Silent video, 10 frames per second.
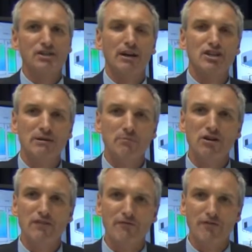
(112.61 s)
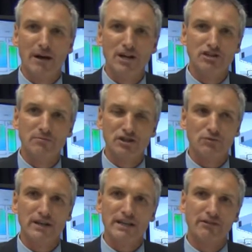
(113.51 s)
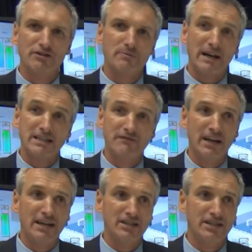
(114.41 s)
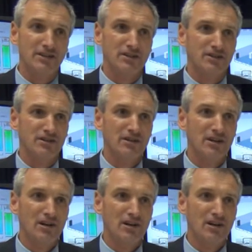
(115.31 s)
to actually move information between their respective data centers.